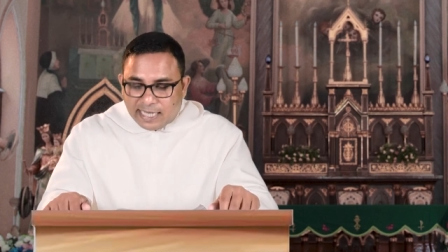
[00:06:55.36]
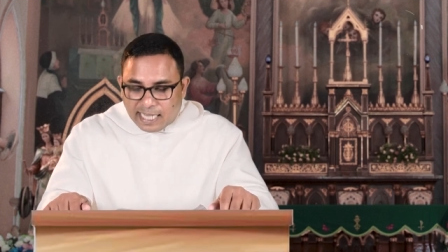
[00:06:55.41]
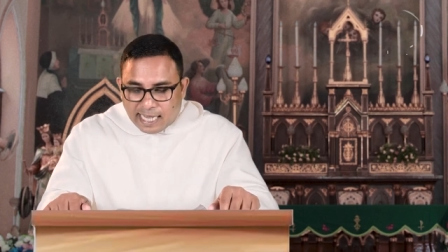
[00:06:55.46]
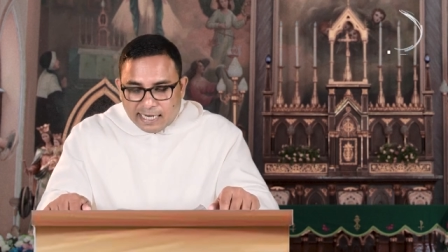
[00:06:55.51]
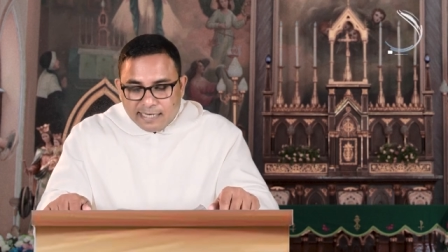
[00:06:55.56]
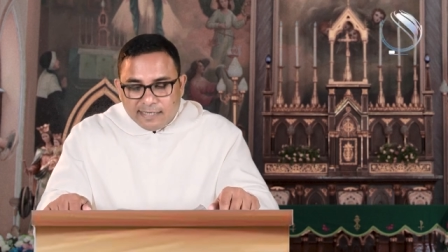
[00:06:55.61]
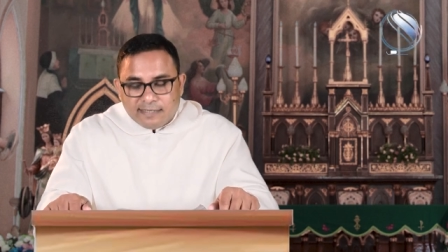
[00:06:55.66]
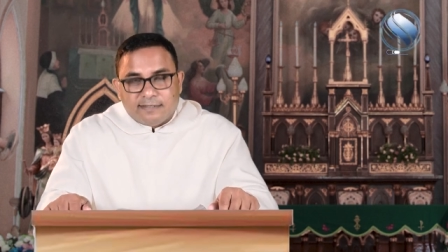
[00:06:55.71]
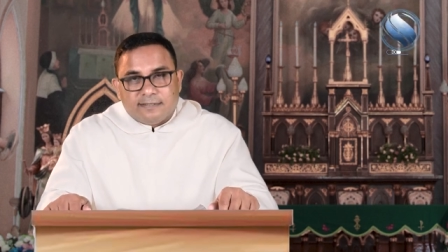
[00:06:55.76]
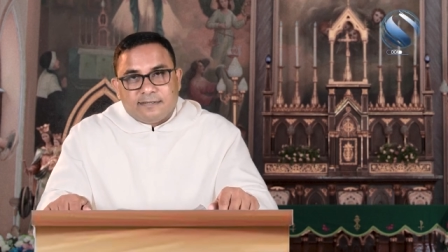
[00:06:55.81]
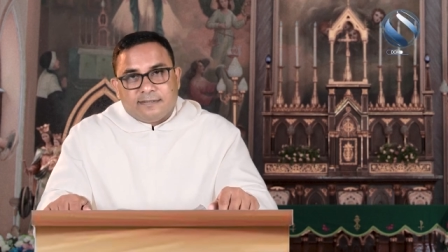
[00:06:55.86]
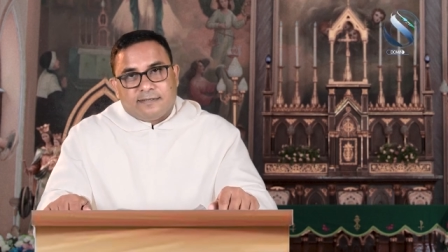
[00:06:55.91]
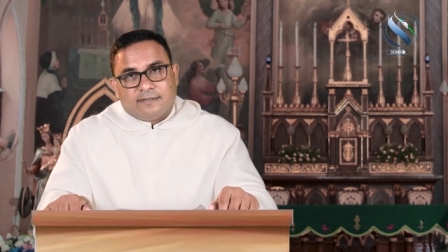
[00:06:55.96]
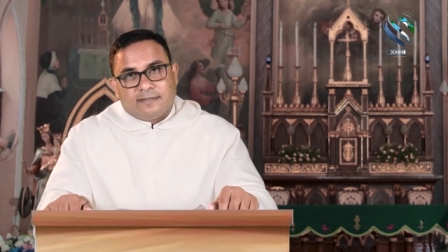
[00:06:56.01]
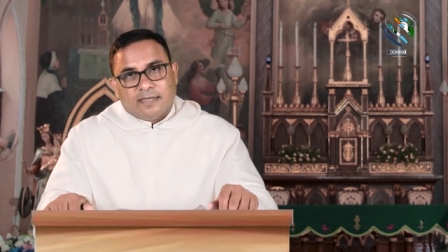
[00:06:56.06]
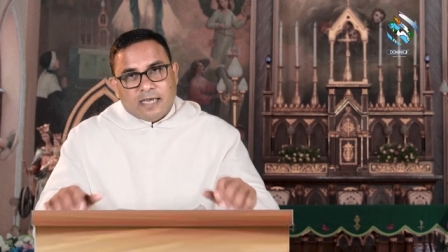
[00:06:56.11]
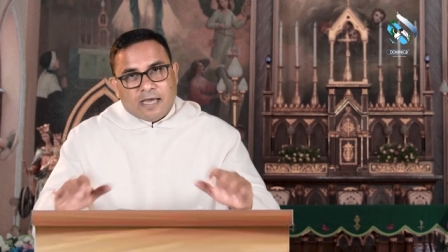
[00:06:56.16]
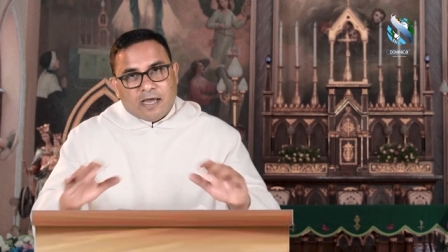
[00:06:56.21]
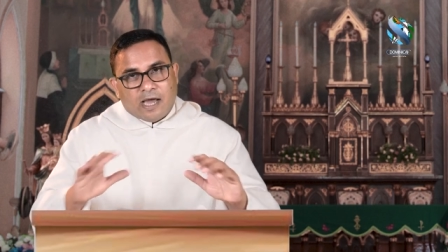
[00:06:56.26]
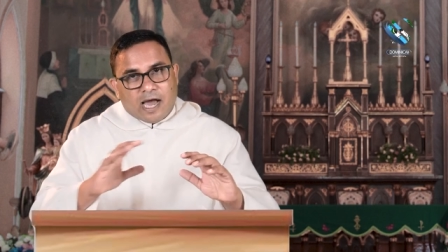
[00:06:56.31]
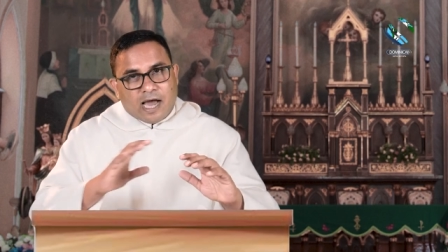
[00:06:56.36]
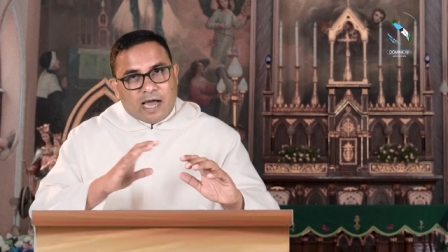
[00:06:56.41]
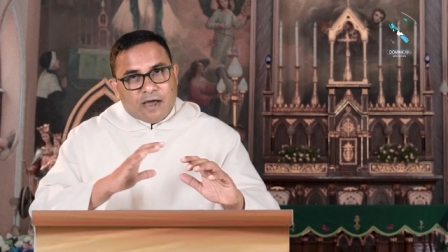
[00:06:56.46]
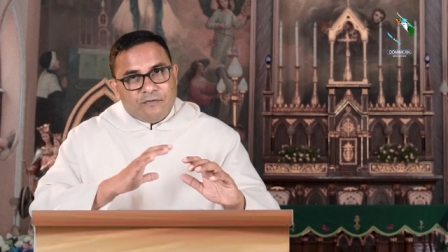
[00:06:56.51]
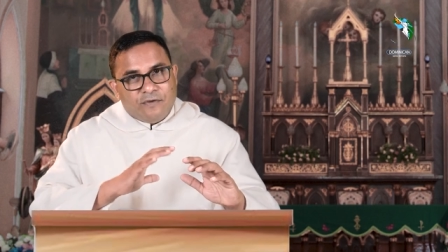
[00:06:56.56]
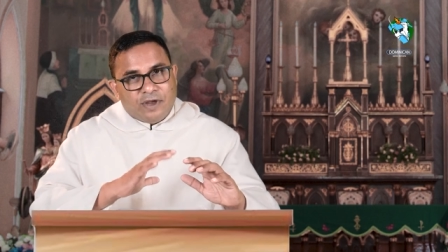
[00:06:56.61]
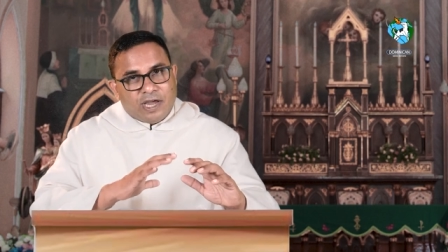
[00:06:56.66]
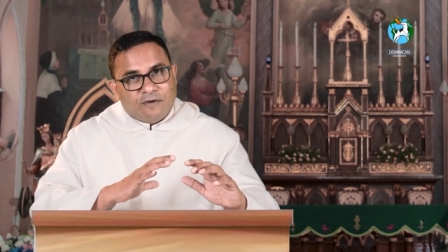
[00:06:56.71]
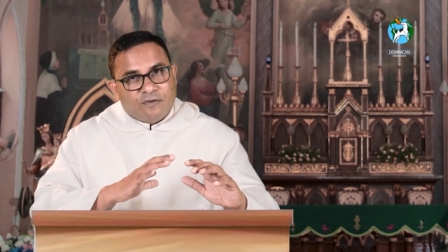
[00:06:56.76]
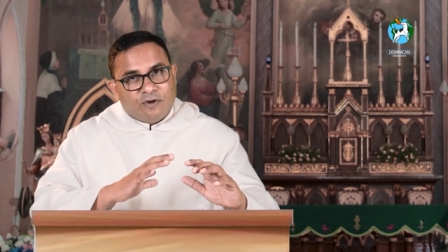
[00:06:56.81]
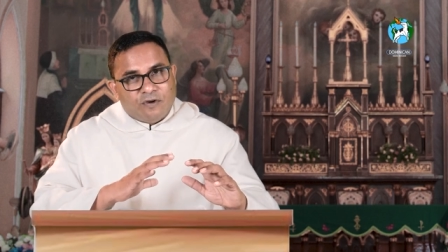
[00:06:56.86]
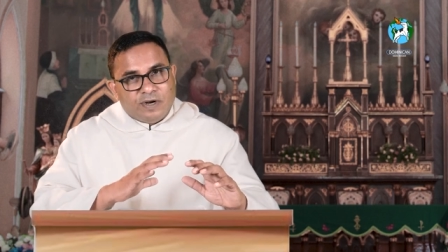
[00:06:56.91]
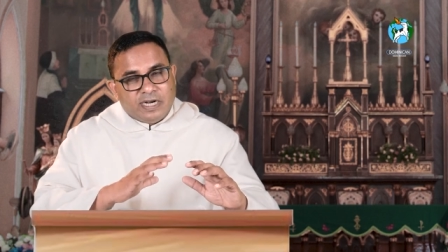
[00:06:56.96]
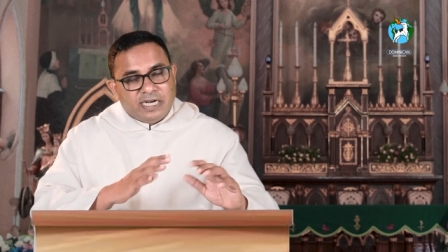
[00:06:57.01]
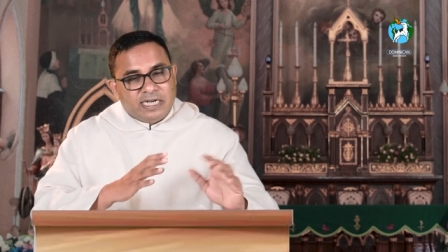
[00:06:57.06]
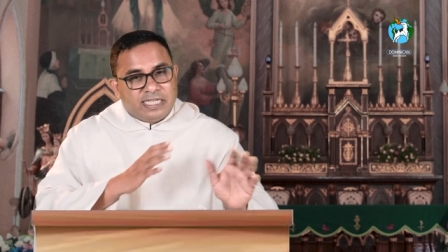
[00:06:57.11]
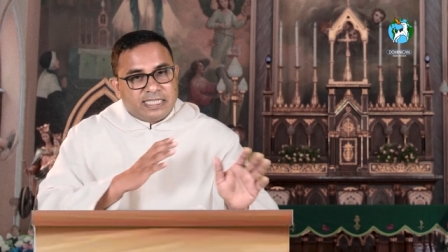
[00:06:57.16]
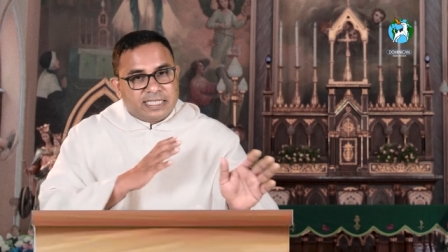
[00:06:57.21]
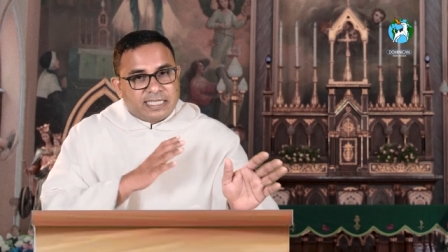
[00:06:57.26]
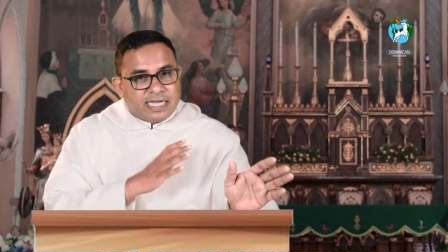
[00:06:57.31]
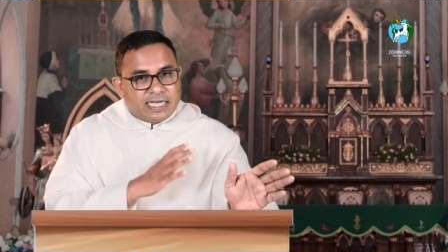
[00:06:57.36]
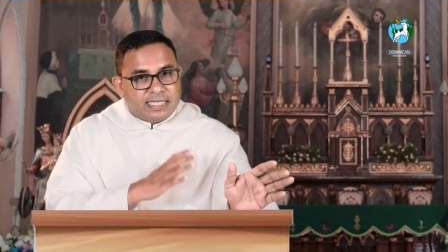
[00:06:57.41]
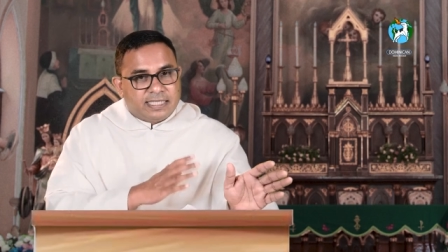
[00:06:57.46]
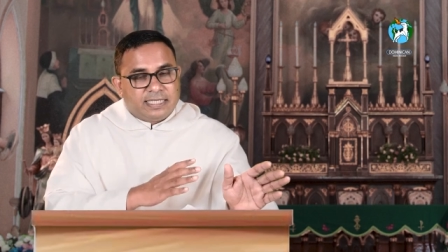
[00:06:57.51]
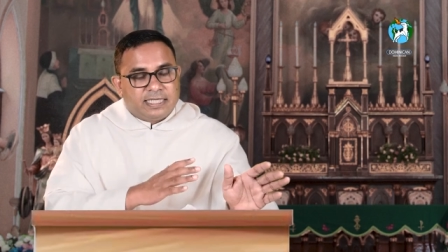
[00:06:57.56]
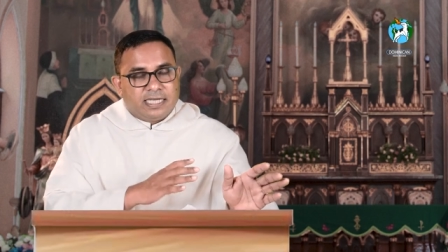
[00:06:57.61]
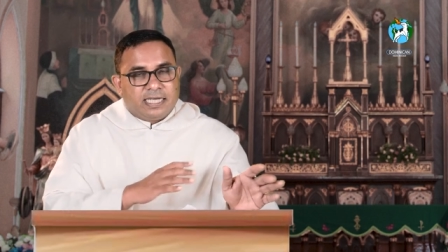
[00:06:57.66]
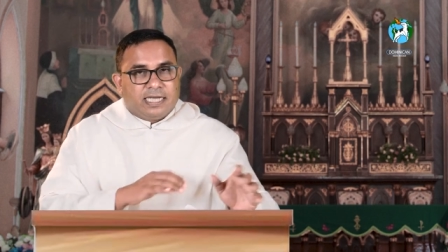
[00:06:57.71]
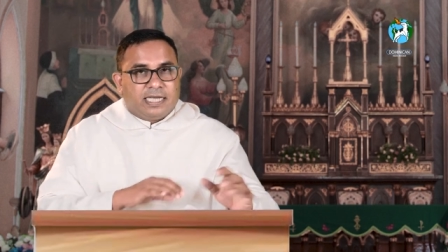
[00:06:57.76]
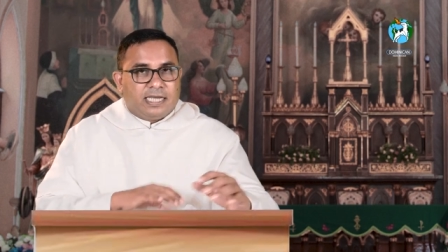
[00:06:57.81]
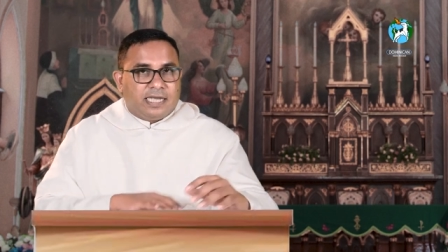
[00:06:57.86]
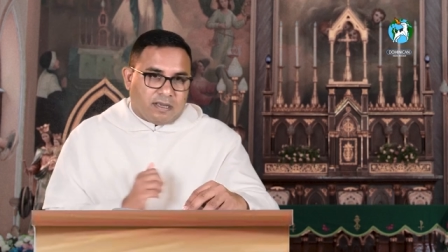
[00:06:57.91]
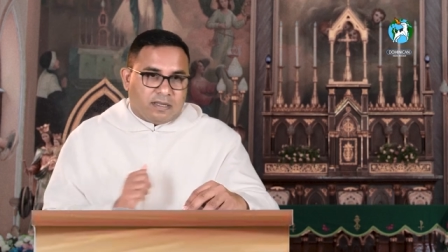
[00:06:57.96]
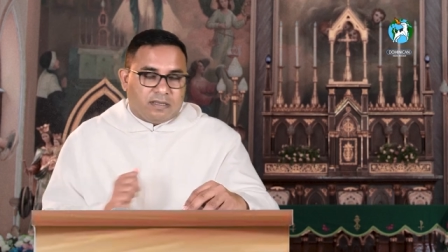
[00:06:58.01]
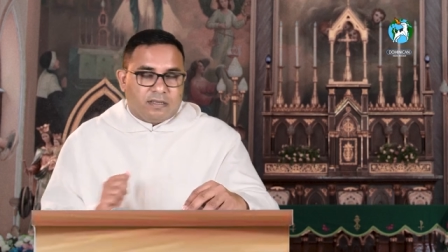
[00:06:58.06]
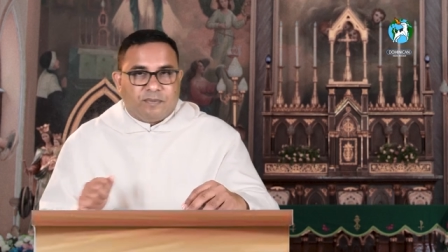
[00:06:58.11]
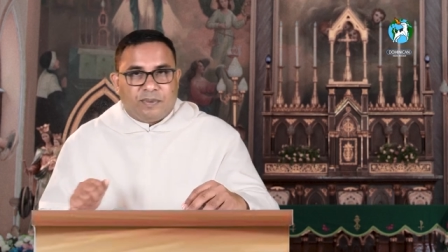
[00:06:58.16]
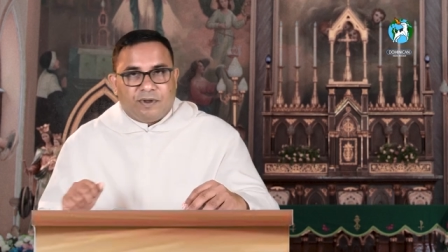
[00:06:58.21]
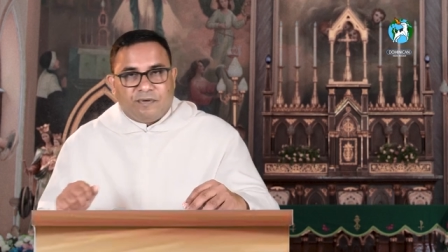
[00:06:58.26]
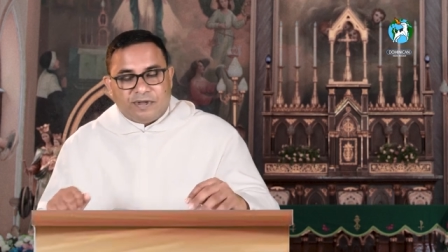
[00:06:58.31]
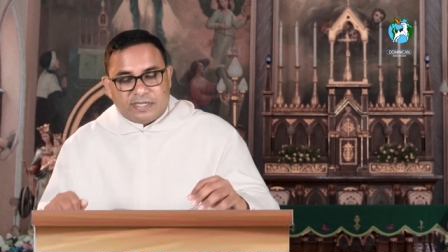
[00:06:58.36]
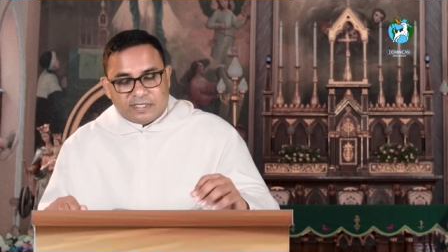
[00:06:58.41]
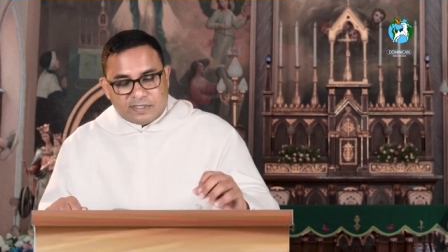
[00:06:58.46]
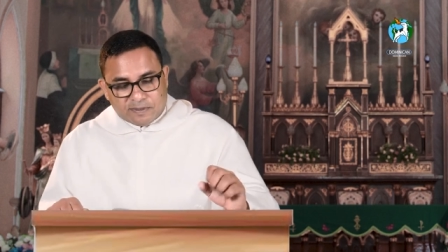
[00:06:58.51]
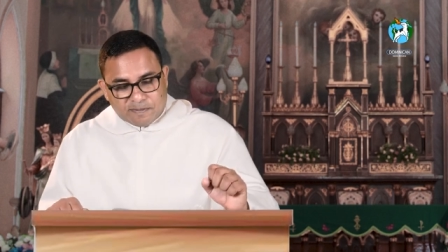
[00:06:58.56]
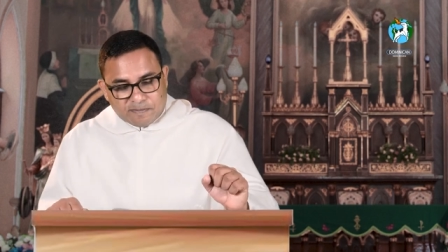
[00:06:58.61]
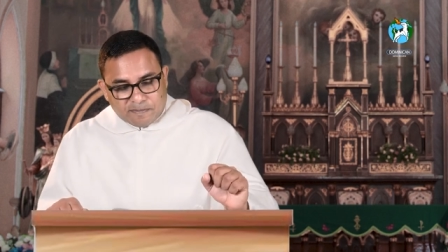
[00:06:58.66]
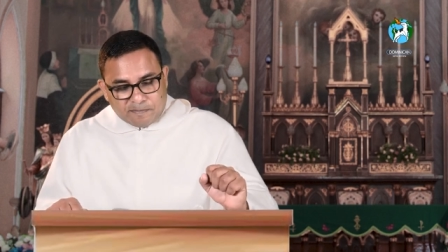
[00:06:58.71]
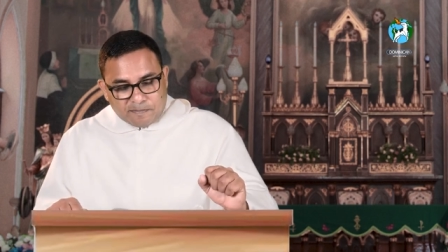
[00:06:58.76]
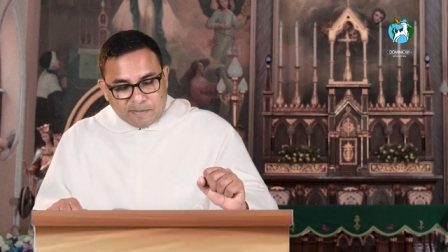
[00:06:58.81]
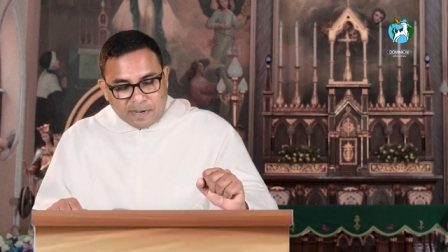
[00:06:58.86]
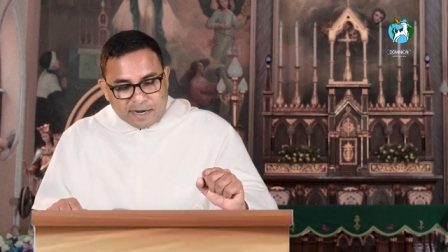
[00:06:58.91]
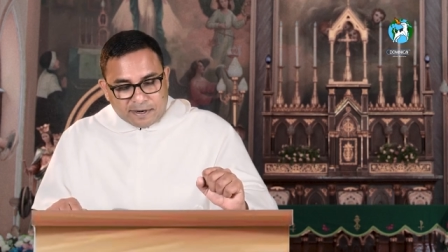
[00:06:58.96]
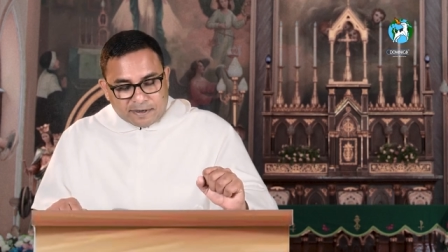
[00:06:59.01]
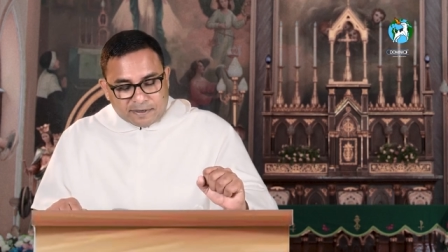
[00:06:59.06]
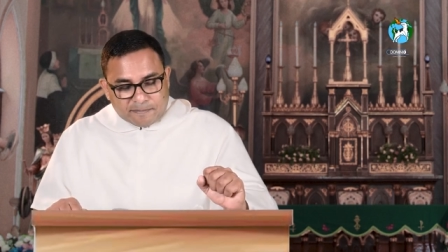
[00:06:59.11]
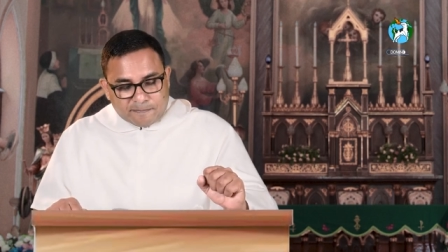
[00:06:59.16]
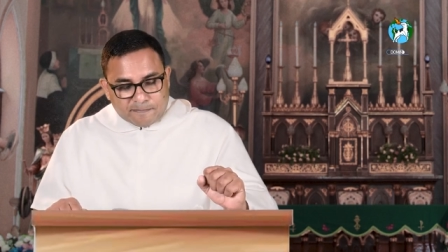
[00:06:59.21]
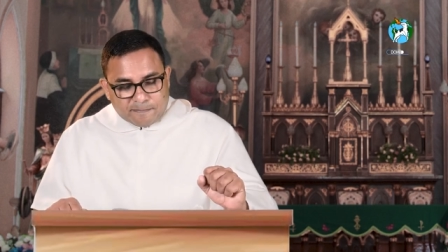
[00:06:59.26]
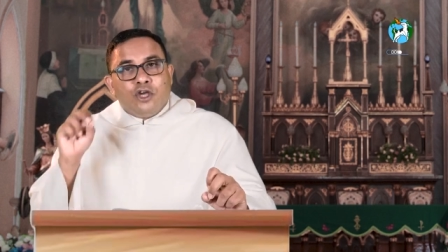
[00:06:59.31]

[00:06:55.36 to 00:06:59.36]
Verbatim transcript: talents. We have already discussed in the previous part.